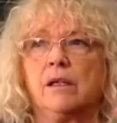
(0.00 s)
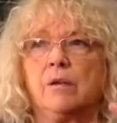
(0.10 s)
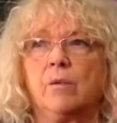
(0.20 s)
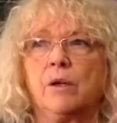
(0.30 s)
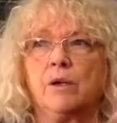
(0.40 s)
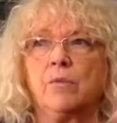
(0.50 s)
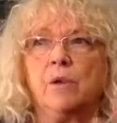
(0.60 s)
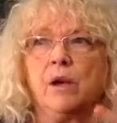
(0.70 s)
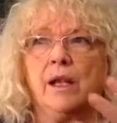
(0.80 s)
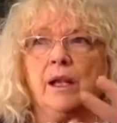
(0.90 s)

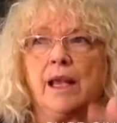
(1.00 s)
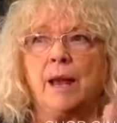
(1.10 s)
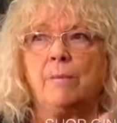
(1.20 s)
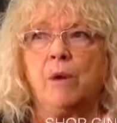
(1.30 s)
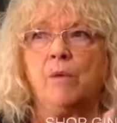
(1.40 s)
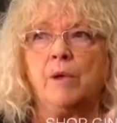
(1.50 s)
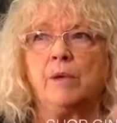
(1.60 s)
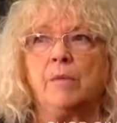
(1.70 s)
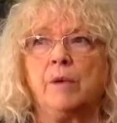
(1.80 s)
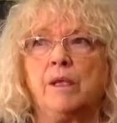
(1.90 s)
one-to-one -one in that moment
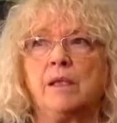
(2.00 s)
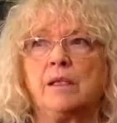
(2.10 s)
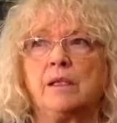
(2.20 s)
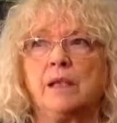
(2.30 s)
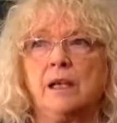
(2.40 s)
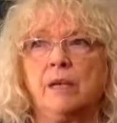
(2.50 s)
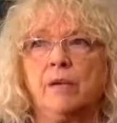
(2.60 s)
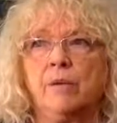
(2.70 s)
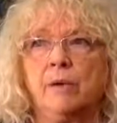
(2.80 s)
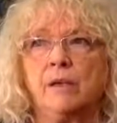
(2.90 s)
but it's an inner
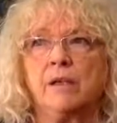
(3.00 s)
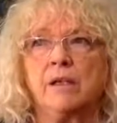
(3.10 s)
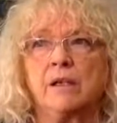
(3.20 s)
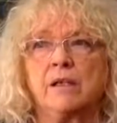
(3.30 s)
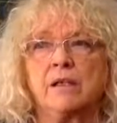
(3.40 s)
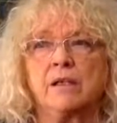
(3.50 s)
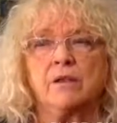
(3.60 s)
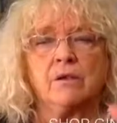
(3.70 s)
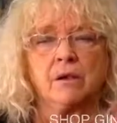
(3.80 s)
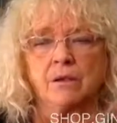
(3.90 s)
process
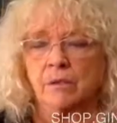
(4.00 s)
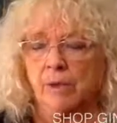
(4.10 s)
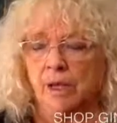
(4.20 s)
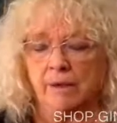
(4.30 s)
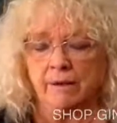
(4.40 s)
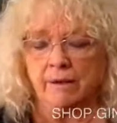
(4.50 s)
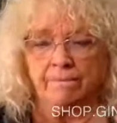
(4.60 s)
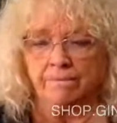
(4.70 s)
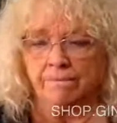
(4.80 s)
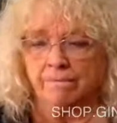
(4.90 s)
trust me
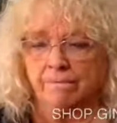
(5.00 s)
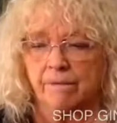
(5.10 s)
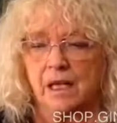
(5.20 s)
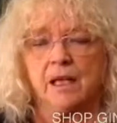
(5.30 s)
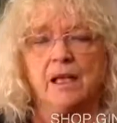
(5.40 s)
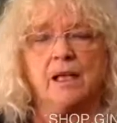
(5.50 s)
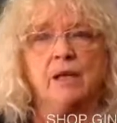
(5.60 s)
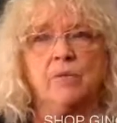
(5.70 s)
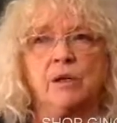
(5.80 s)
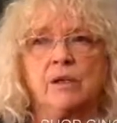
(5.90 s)

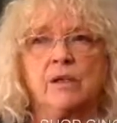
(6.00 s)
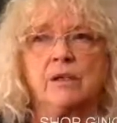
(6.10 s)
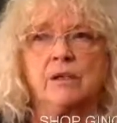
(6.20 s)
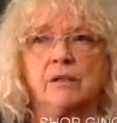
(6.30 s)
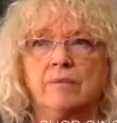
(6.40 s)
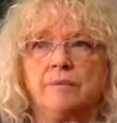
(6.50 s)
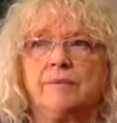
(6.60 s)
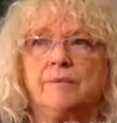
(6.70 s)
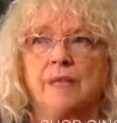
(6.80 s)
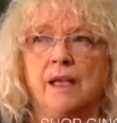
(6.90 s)
it works
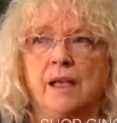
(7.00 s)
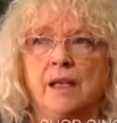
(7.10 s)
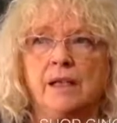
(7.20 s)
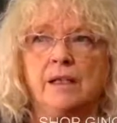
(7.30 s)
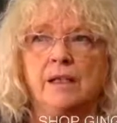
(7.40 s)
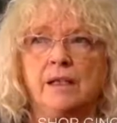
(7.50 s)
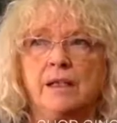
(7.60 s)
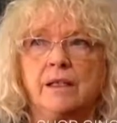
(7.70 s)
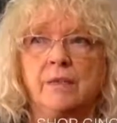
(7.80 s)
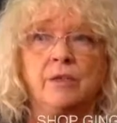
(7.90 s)
and
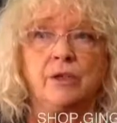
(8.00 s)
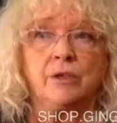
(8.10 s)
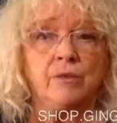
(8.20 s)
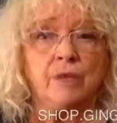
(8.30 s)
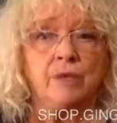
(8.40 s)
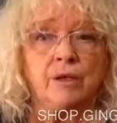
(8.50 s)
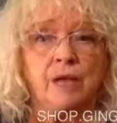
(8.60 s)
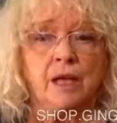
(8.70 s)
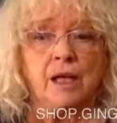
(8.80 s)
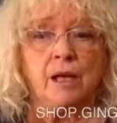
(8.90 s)
it's up to you what
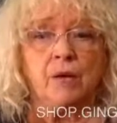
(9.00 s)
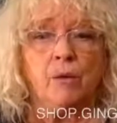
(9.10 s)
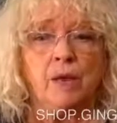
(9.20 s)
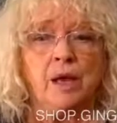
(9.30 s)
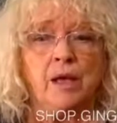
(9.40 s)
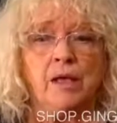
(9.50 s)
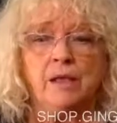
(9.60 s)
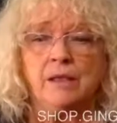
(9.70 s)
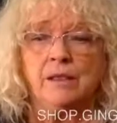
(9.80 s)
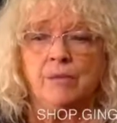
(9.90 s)
way
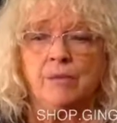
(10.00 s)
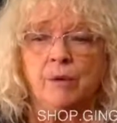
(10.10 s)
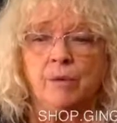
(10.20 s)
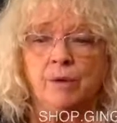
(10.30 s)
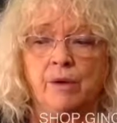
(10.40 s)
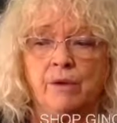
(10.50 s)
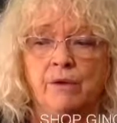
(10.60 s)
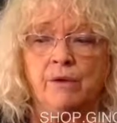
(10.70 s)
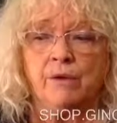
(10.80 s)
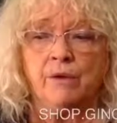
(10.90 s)
is appropriate for
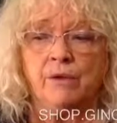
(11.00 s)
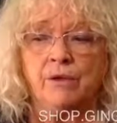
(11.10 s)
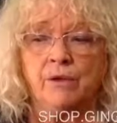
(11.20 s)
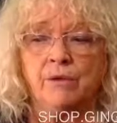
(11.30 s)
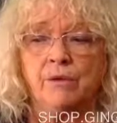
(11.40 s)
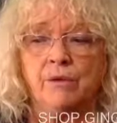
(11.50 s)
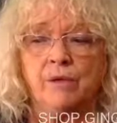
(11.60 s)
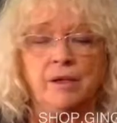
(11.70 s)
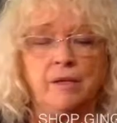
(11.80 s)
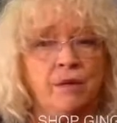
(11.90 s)
you to
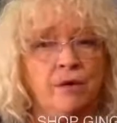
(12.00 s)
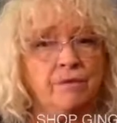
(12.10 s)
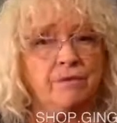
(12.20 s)
evolve.